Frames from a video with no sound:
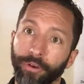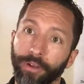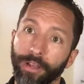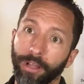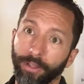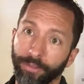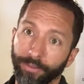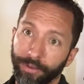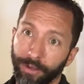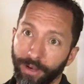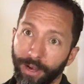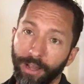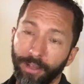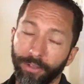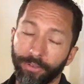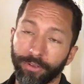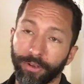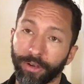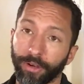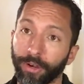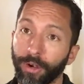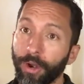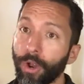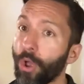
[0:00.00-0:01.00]
and
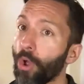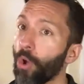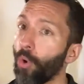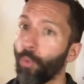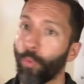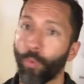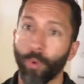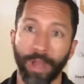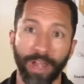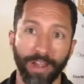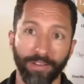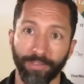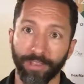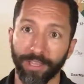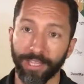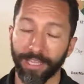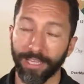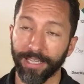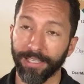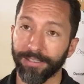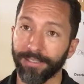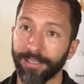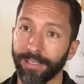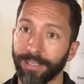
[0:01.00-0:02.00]
healthier, whatever the
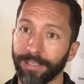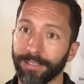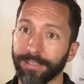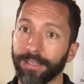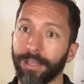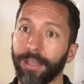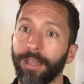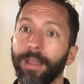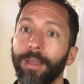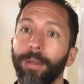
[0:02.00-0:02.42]
case is.